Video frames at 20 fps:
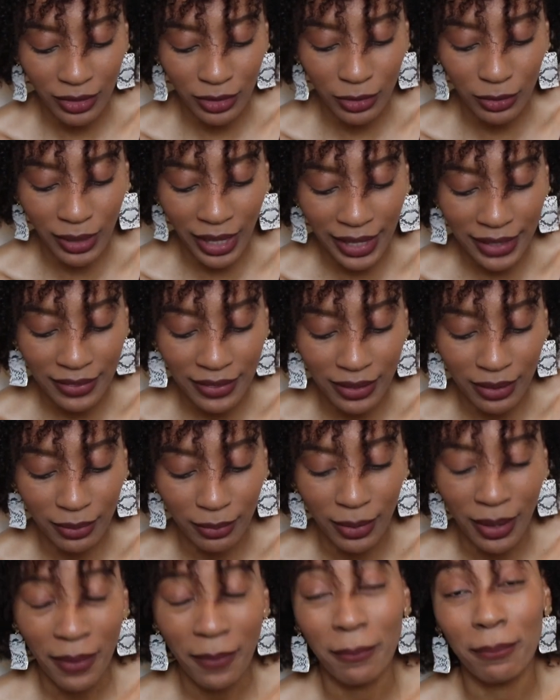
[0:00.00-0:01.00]
You like
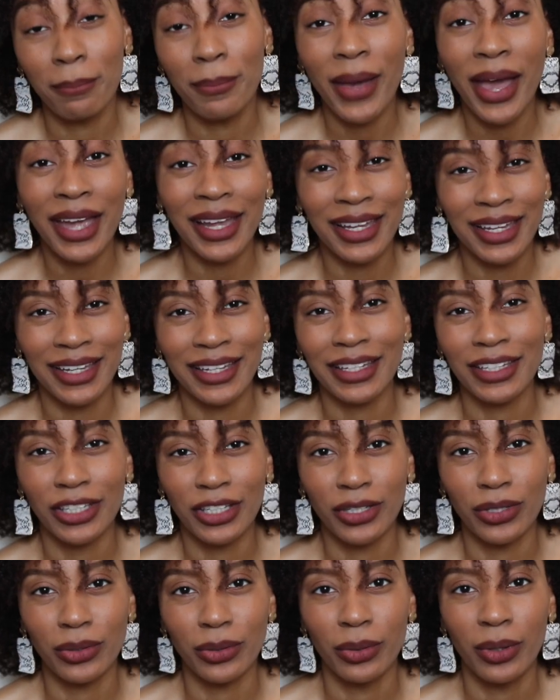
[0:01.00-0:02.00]
them begging
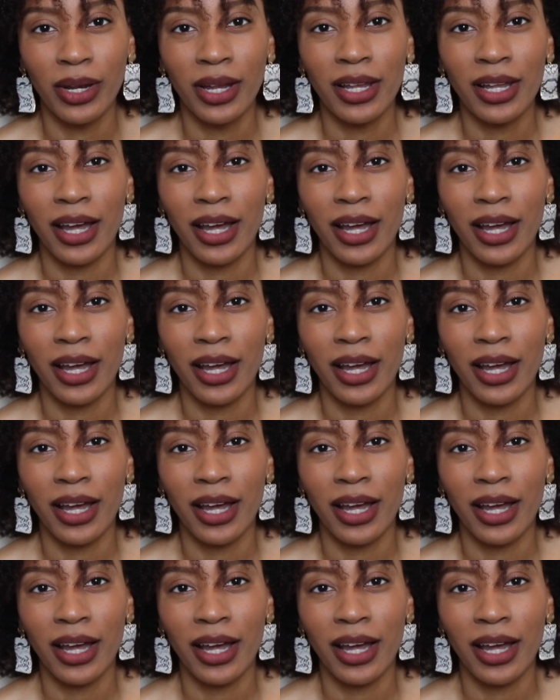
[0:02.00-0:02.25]
you